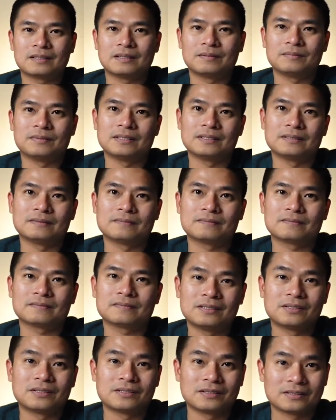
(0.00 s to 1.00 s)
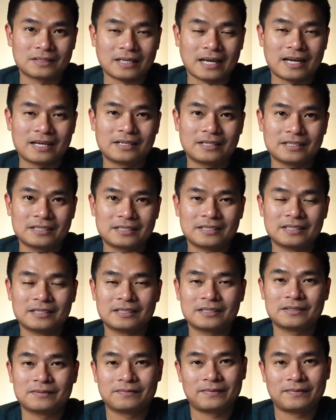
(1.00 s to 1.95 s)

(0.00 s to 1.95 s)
I mean, your salary is still